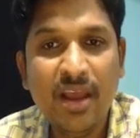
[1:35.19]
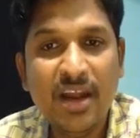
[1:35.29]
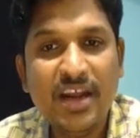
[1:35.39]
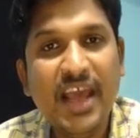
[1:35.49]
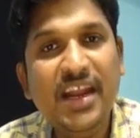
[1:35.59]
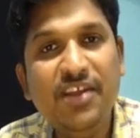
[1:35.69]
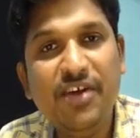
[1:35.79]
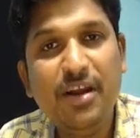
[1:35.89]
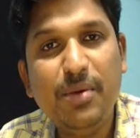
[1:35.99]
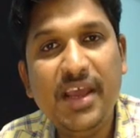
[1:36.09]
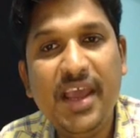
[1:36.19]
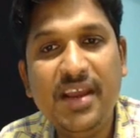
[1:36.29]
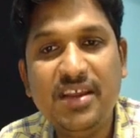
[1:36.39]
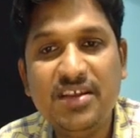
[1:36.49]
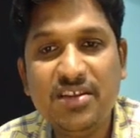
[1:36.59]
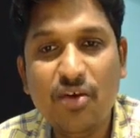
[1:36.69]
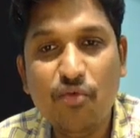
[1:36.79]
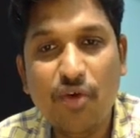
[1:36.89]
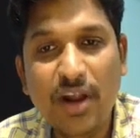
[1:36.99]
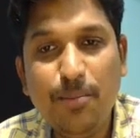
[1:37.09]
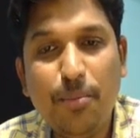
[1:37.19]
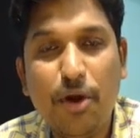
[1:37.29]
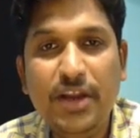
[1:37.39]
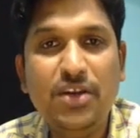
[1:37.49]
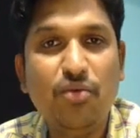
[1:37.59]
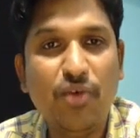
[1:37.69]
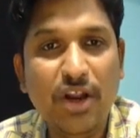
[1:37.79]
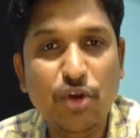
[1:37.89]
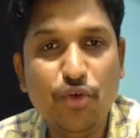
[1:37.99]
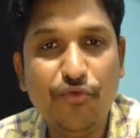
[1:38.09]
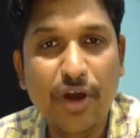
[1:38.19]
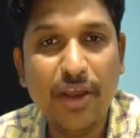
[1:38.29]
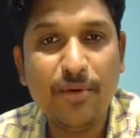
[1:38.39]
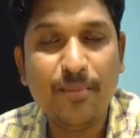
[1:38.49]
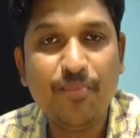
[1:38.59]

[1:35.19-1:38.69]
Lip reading: 9 divided by 8 is 1.125.